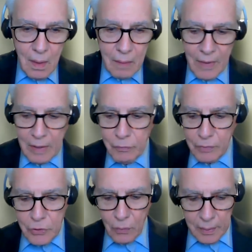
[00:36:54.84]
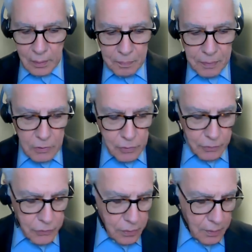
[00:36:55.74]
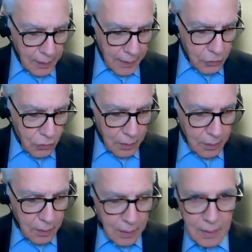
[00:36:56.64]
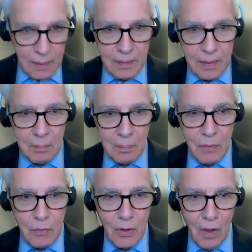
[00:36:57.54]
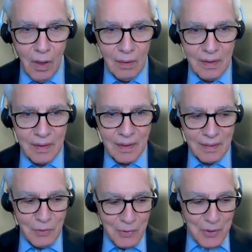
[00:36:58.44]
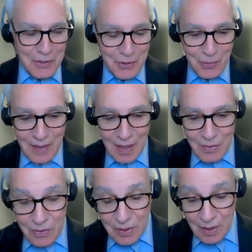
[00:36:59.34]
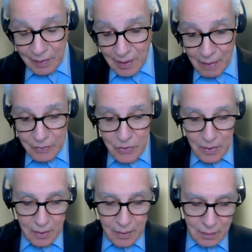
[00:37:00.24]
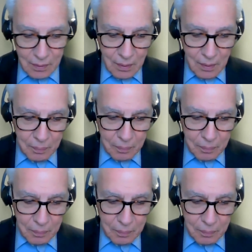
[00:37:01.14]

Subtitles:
And thanks for showing the pictures that I took in Montreal in 2007. I have to say that